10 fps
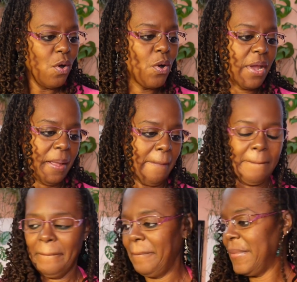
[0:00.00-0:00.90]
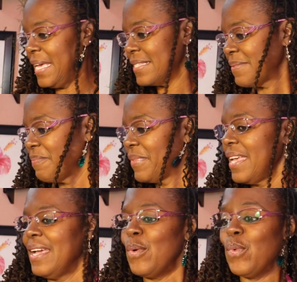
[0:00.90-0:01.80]
Okay. Yes.
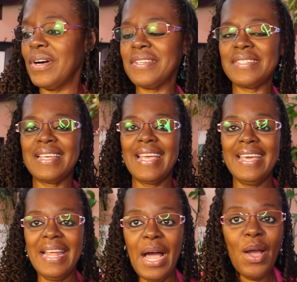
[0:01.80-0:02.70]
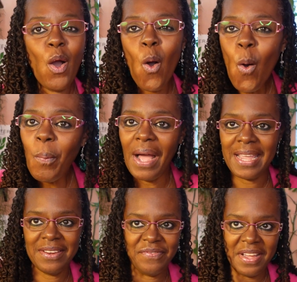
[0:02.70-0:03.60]
And I hope I
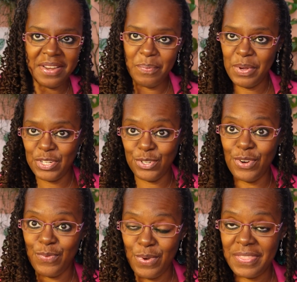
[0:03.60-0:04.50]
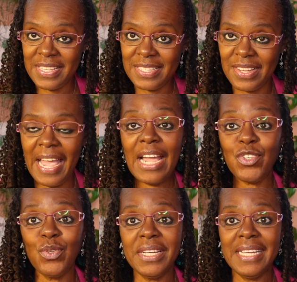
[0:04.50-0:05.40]
can find a picture of what this
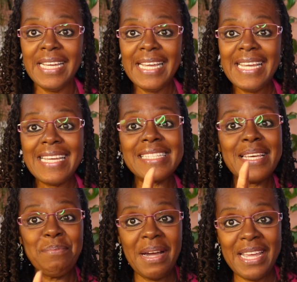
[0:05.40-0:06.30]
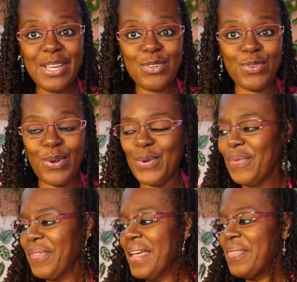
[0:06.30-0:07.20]
actually is in my intro.
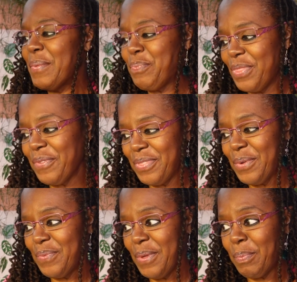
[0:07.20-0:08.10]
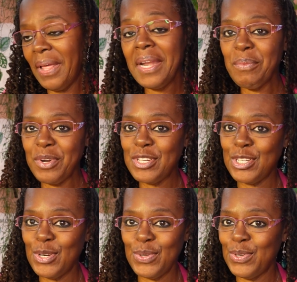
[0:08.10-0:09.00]
The plant I'm going to
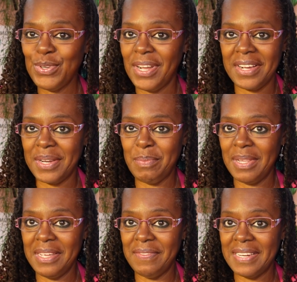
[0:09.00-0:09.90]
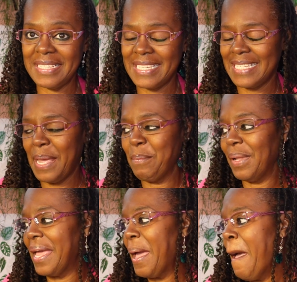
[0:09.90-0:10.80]
show you, you're not going to believe that it's the same
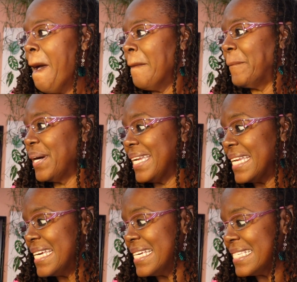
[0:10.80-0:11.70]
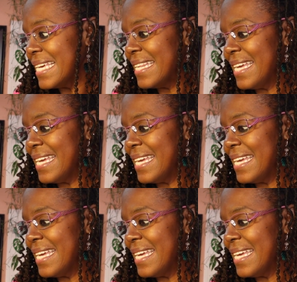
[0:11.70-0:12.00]
plant, but it is in the